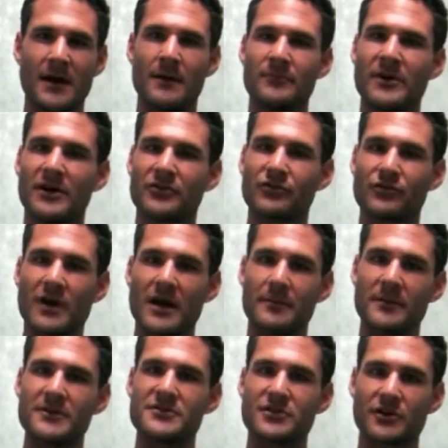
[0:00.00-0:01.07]
I'm Dr.
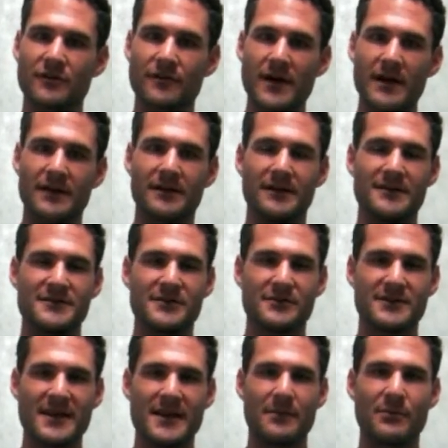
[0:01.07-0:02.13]
Rodman, certified
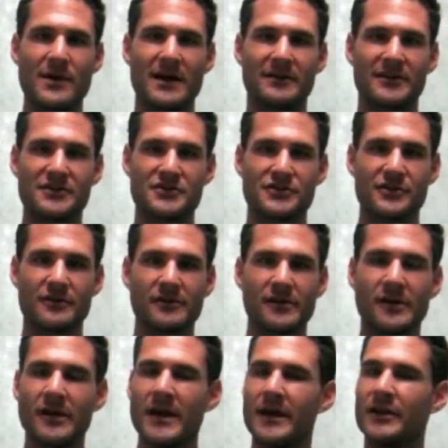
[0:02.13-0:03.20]
kinesiotape practitioner.
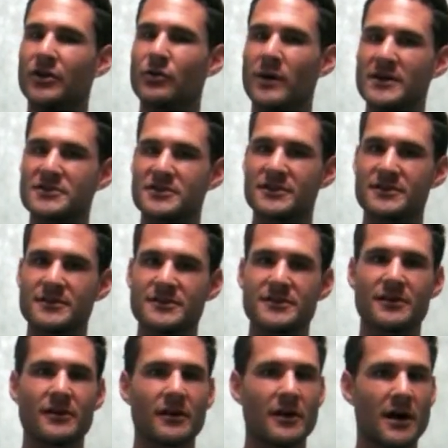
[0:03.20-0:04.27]
Any questions,
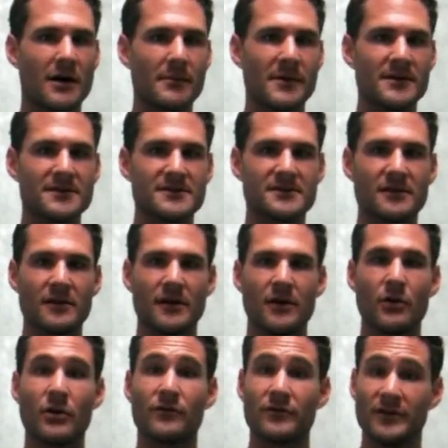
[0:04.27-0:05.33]
comments,
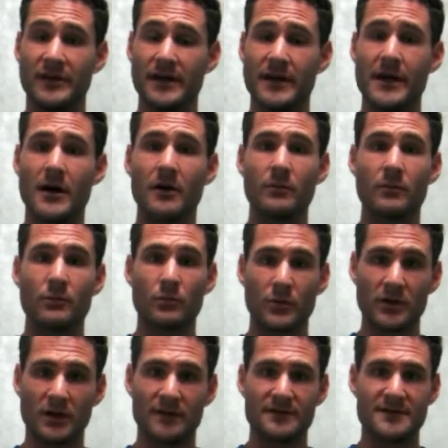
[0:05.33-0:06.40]
or if you need any help,
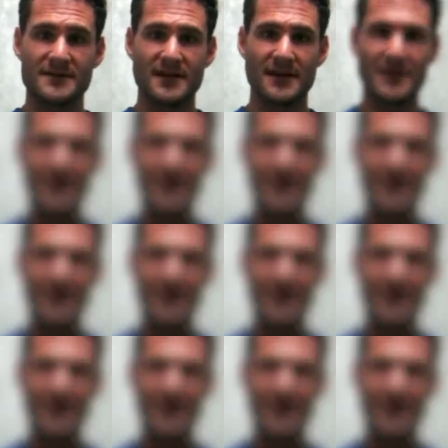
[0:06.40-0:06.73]
we'd love to take